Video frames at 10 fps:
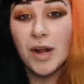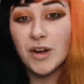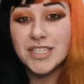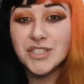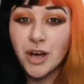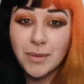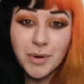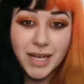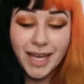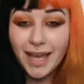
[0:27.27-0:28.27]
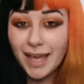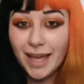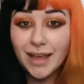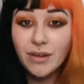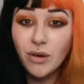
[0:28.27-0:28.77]
When I dye my
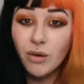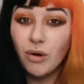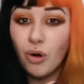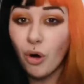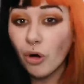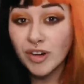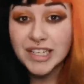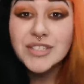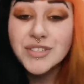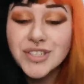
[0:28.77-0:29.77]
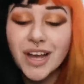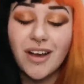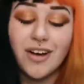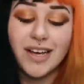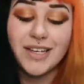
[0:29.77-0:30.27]
hair orange,
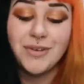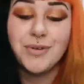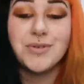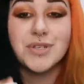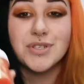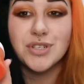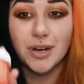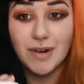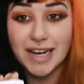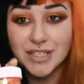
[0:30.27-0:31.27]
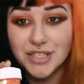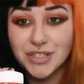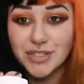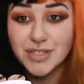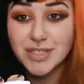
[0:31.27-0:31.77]
I use
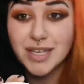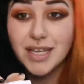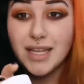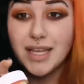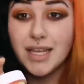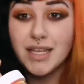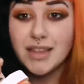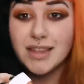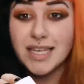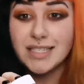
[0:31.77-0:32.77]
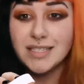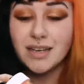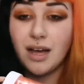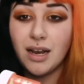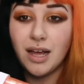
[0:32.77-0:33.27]
Directions. This
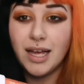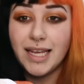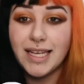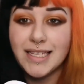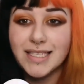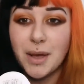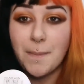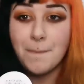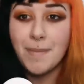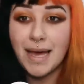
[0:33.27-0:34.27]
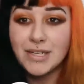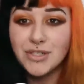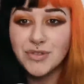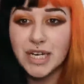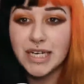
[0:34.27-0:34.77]
colour is
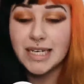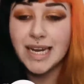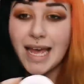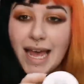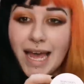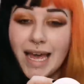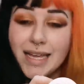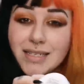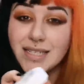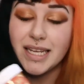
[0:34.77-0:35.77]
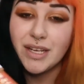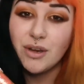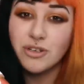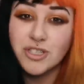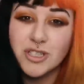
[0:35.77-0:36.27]
Mandarin and it
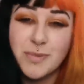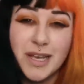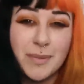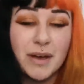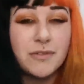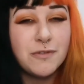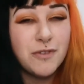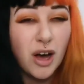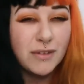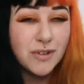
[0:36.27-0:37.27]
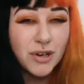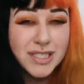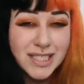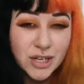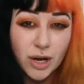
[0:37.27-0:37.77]
costs me about
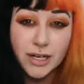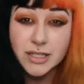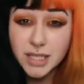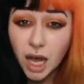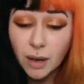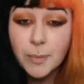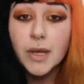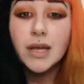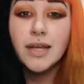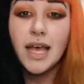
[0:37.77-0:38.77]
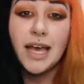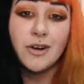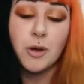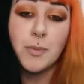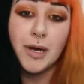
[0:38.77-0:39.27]
$5.99 a tub.
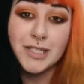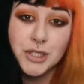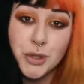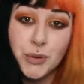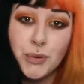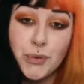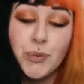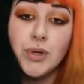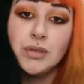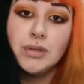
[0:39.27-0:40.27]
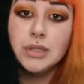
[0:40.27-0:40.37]
And I buy two